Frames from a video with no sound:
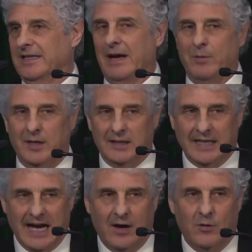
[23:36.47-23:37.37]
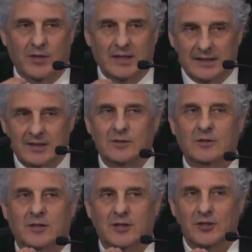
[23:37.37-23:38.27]
that would allow the
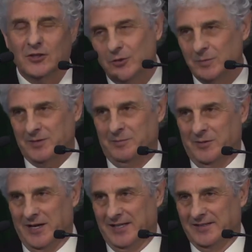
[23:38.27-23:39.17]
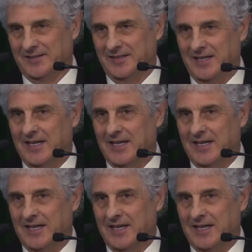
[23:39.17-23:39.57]
little human brain